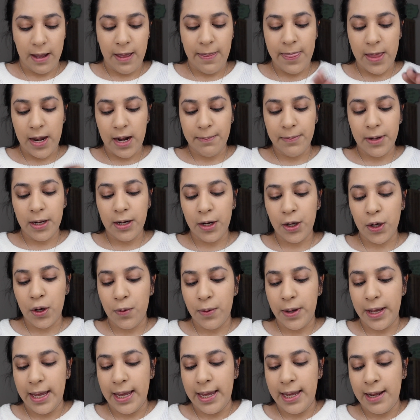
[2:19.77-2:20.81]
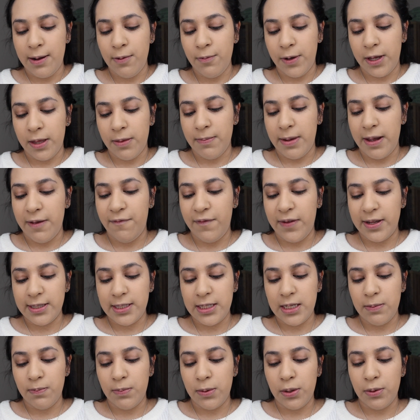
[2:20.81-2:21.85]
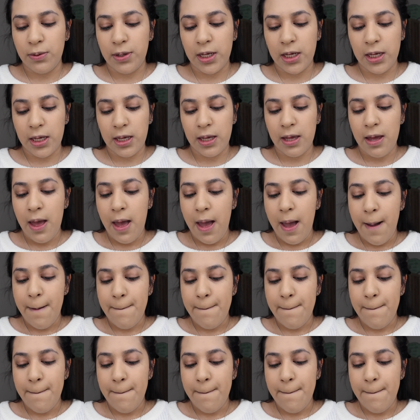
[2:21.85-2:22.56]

And then I'm gonna go in with my Fenty Beauty